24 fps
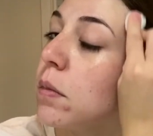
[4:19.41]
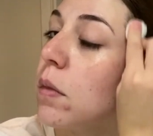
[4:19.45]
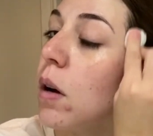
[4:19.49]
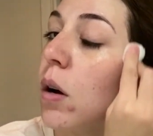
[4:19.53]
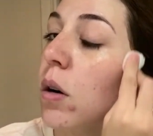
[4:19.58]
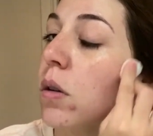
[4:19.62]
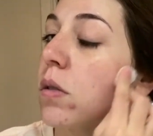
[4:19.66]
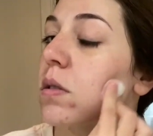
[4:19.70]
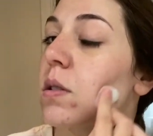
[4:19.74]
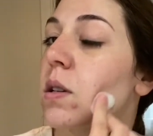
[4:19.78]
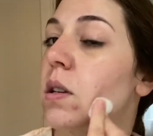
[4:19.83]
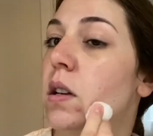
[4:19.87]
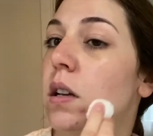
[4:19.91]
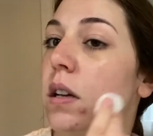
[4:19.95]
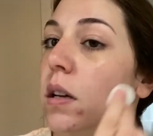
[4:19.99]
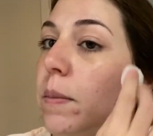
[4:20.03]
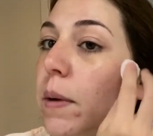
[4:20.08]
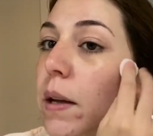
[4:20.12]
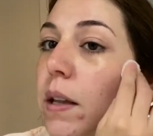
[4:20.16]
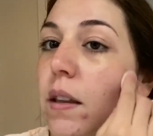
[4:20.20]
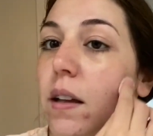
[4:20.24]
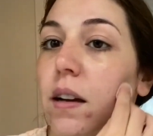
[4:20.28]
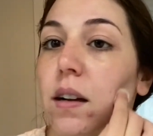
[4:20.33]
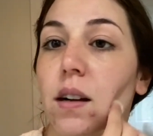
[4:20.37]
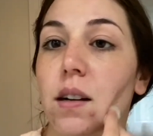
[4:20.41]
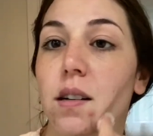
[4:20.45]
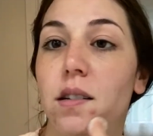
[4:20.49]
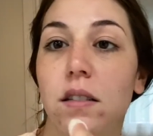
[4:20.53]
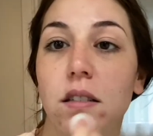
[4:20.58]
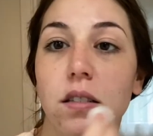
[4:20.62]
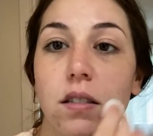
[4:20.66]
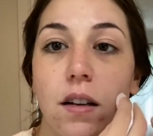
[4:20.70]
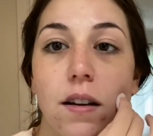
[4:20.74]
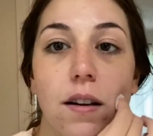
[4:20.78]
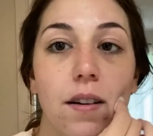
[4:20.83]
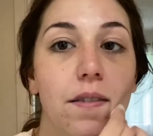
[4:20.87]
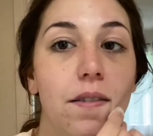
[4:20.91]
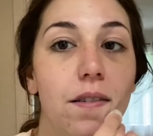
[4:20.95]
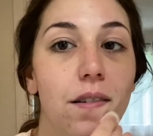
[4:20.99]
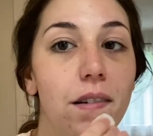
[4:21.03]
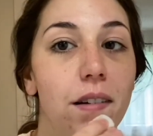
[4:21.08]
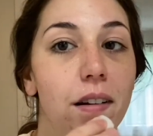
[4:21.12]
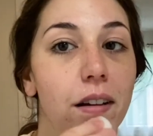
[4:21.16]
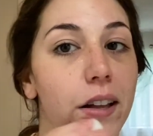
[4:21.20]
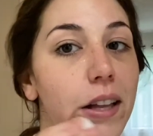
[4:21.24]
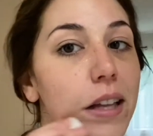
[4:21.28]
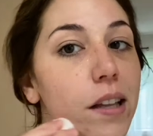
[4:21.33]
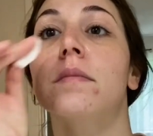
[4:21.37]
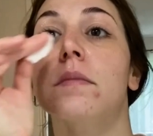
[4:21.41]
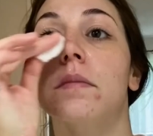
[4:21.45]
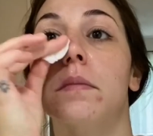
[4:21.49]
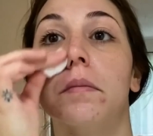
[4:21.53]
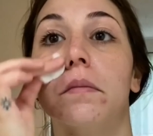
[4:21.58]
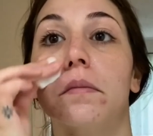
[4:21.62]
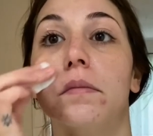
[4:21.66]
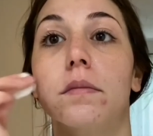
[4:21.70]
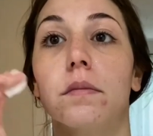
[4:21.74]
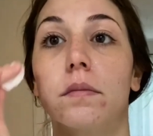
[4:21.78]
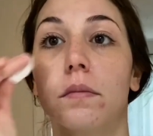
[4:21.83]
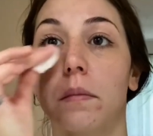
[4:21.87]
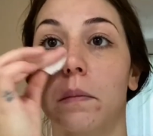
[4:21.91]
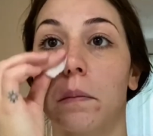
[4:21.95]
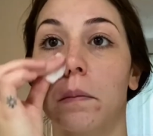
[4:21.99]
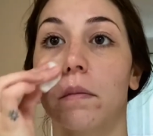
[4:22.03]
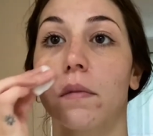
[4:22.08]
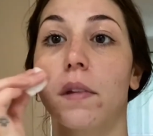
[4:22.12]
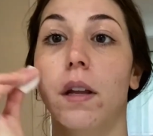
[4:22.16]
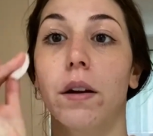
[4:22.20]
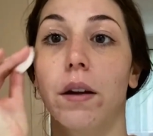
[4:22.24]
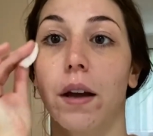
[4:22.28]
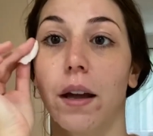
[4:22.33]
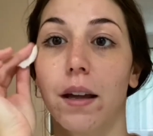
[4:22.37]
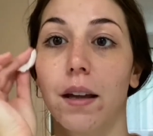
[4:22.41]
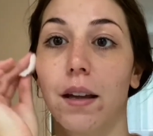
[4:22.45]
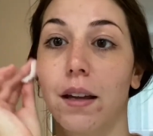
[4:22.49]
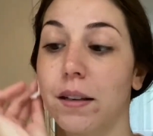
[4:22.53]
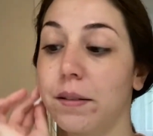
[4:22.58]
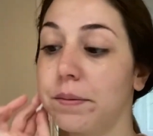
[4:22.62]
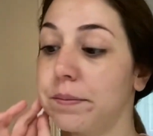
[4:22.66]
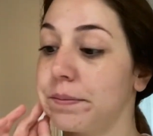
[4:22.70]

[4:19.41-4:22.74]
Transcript: OCD about that kind of stuff. Okay.